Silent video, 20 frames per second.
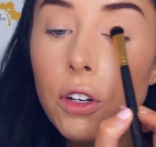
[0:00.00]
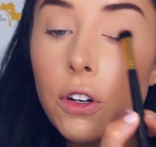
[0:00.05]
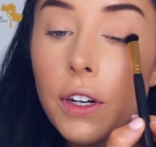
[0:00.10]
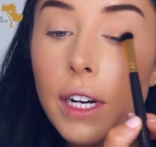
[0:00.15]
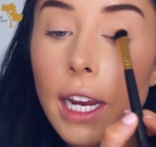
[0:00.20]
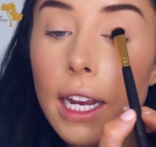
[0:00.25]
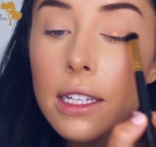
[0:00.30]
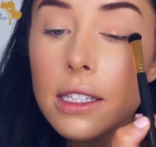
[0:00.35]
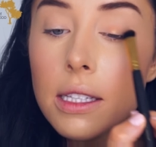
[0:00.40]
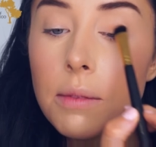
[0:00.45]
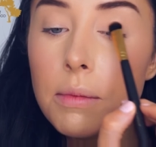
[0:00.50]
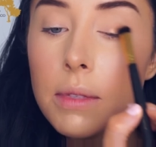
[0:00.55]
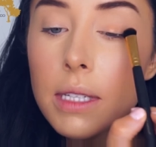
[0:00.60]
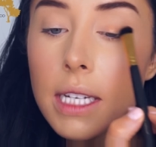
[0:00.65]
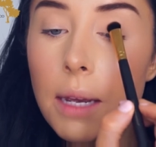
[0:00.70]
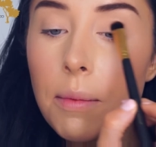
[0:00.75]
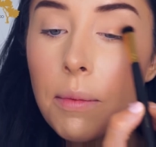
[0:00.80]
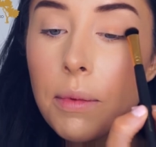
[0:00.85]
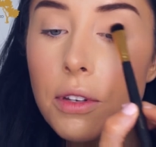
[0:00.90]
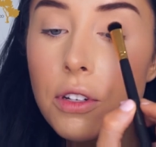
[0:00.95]
create some
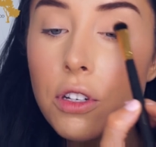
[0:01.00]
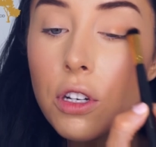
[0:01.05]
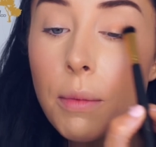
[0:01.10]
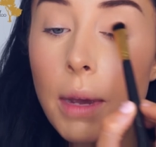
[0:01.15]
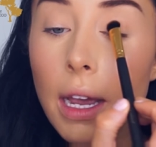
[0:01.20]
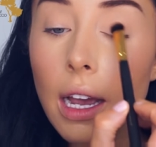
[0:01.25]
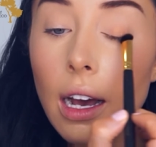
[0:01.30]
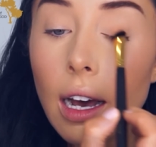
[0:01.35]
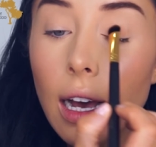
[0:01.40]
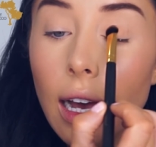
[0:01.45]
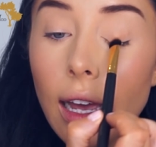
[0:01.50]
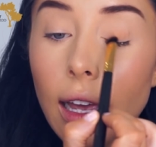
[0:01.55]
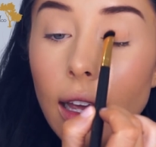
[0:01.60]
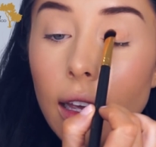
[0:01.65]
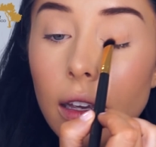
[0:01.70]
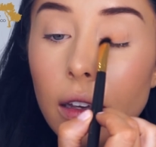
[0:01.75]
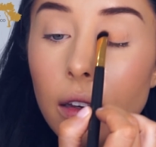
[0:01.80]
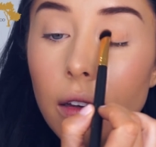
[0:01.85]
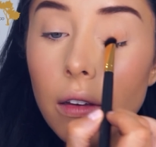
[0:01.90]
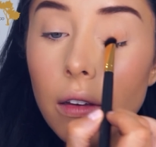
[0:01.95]
depth to my eye.